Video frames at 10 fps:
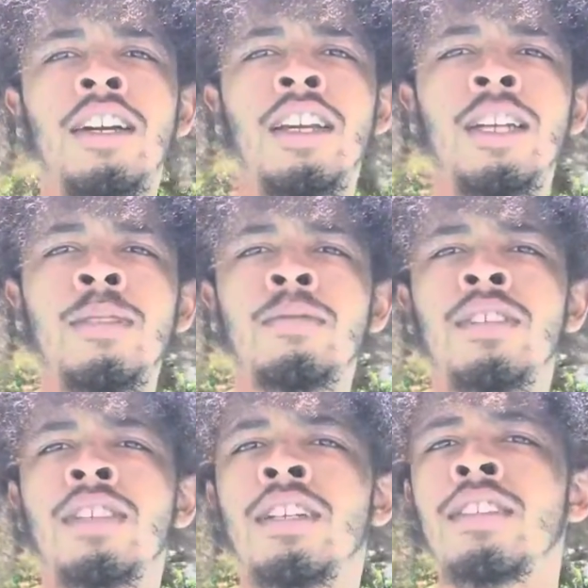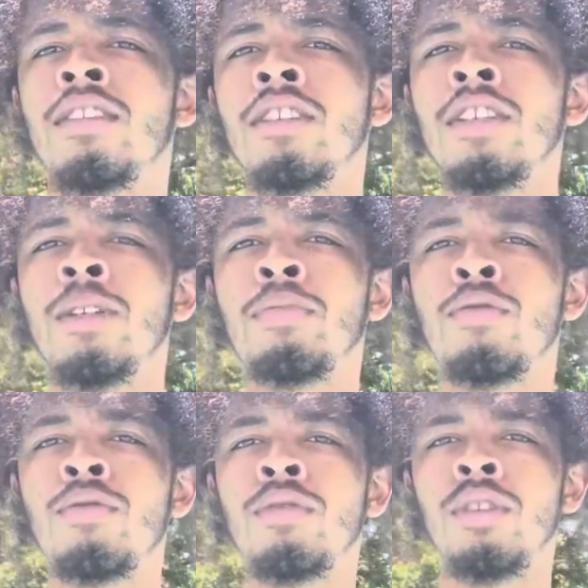came to take a dunk in the
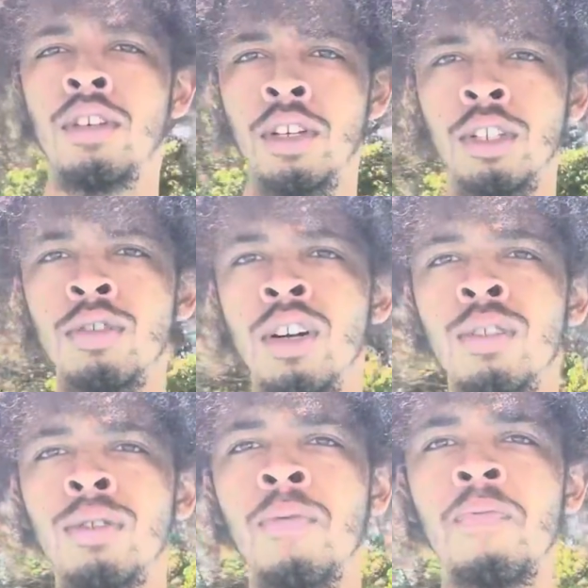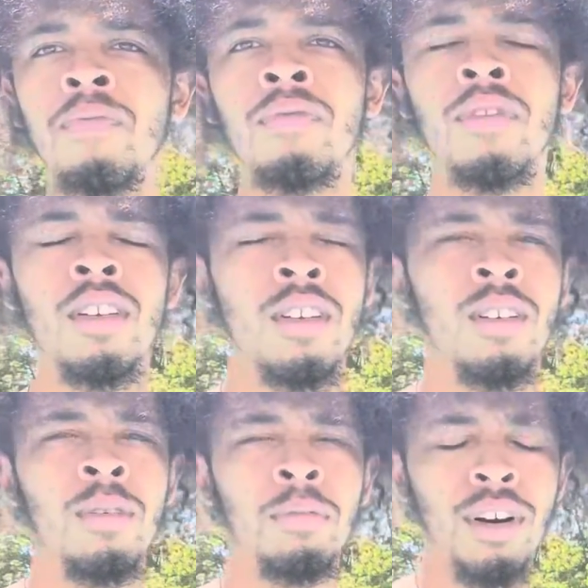pool, you know,
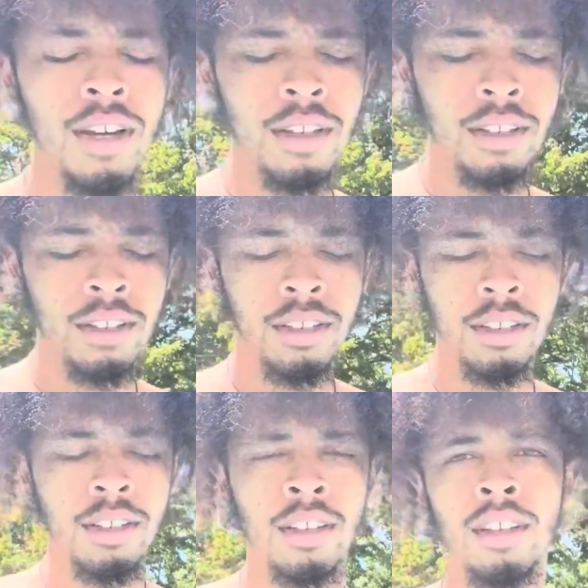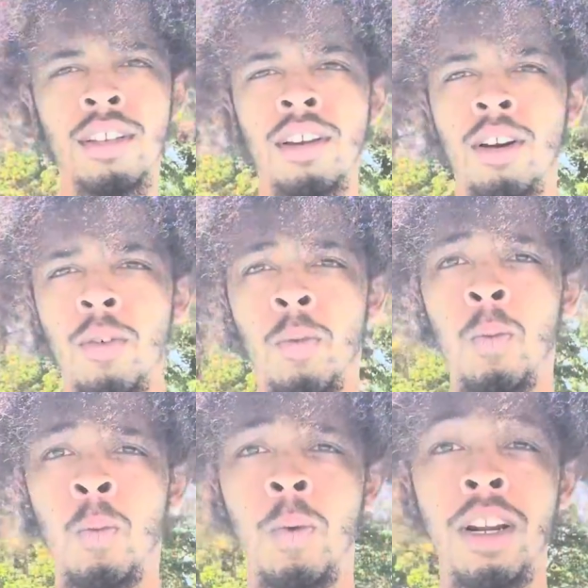but
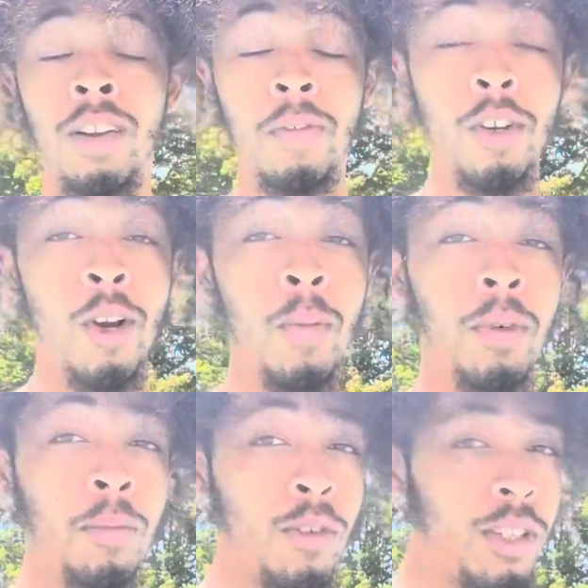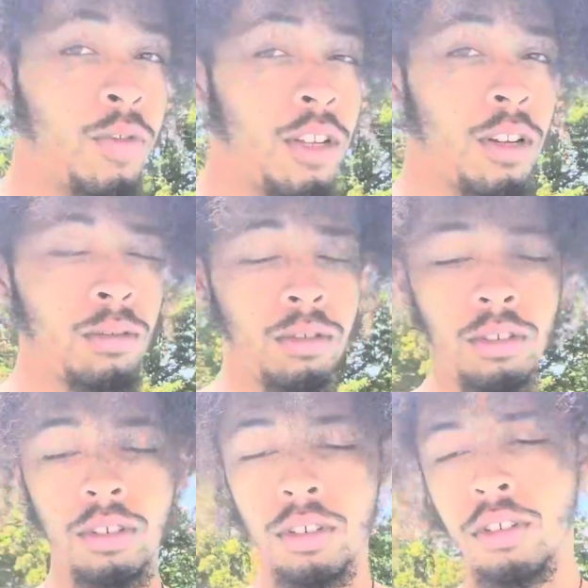we're gonna film a music video.
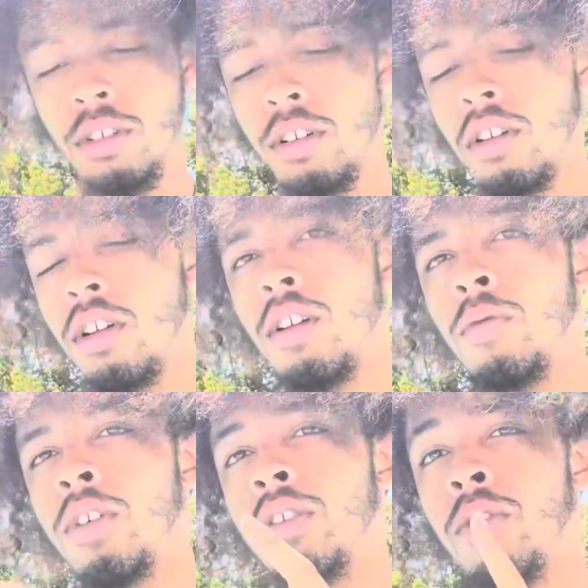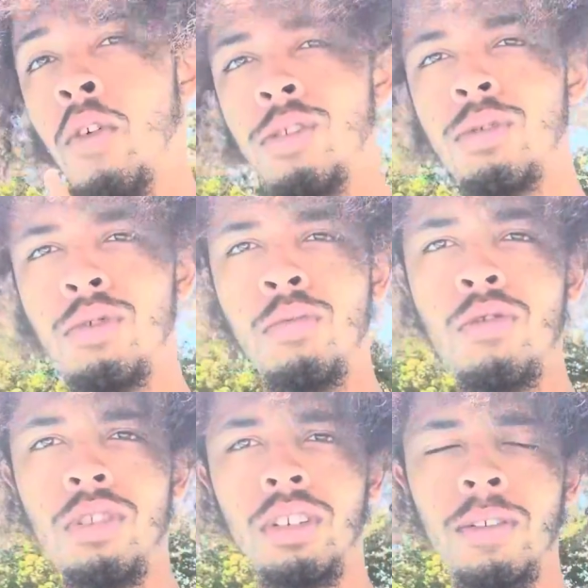We're gonna record some new
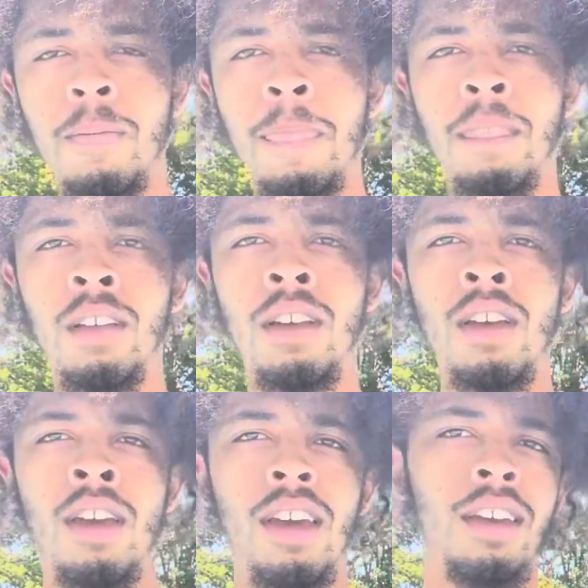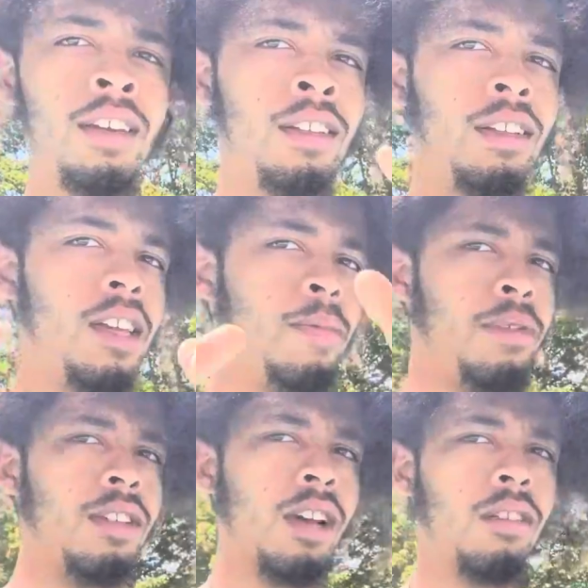music and the
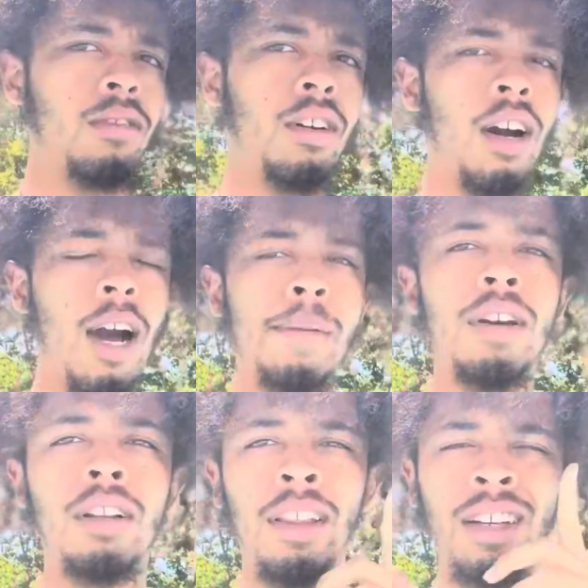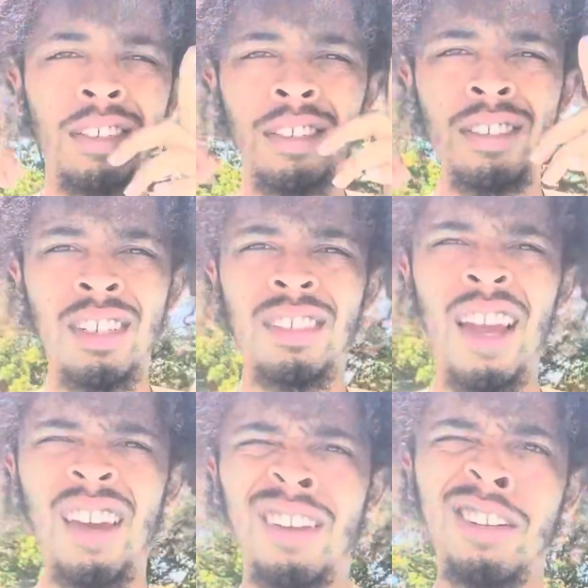EP's out. I'm gonna actually link
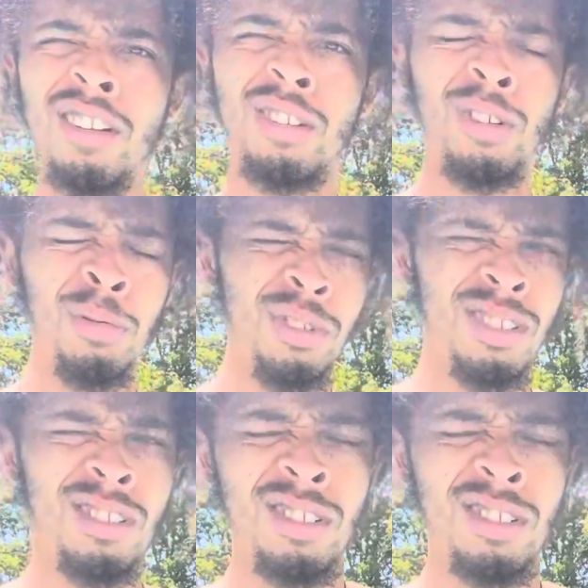that in the description.